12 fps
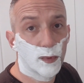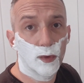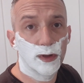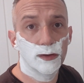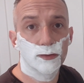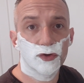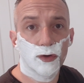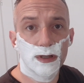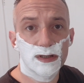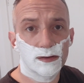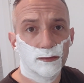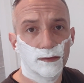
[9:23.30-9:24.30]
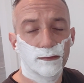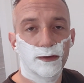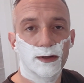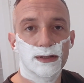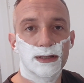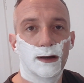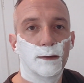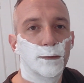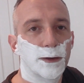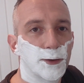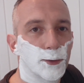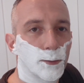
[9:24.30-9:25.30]
point, you'll try Sovereign for yourself,
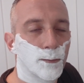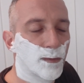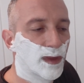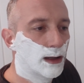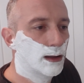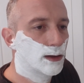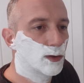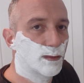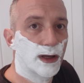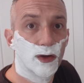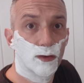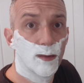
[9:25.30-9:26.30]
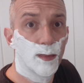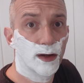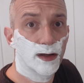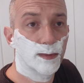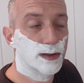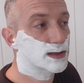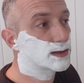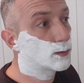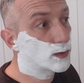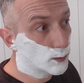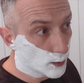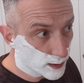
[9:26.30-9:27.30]
and you'll make your own mind up as to
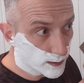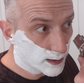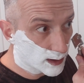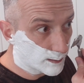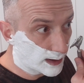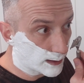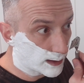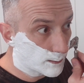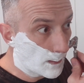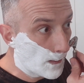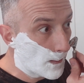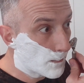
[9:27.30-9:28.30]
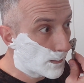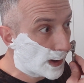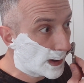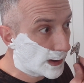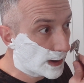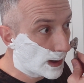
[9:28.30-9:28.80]
what you think about it. But